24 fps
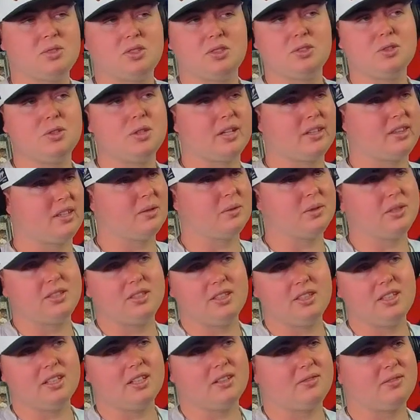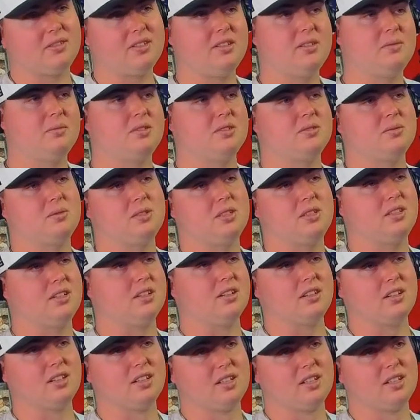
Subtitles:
him too. I think we DF'd him as well.